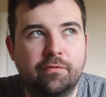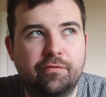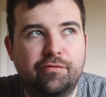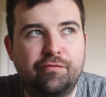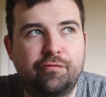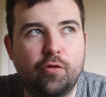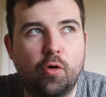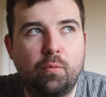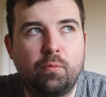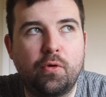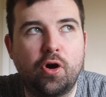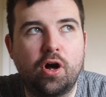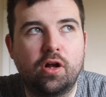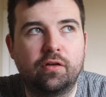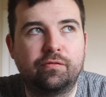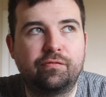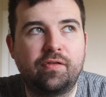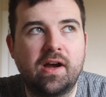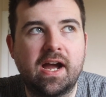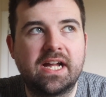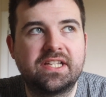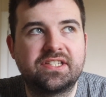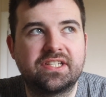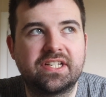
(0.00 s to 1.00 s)
football
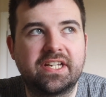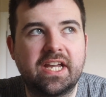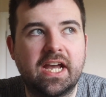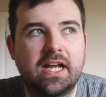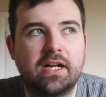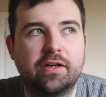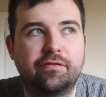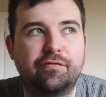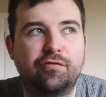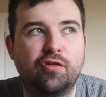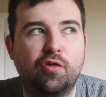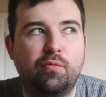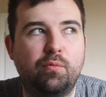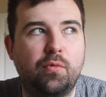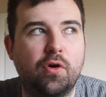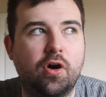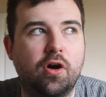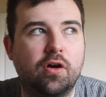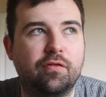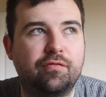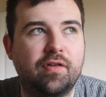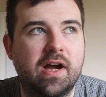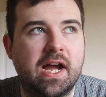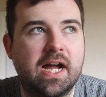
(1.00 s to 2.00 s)
fans and Gaelic football
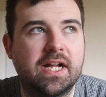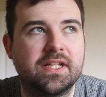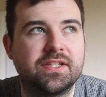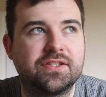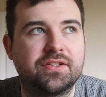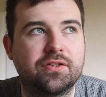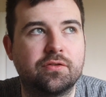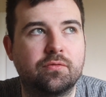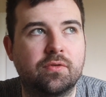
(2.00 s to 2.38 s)
fans who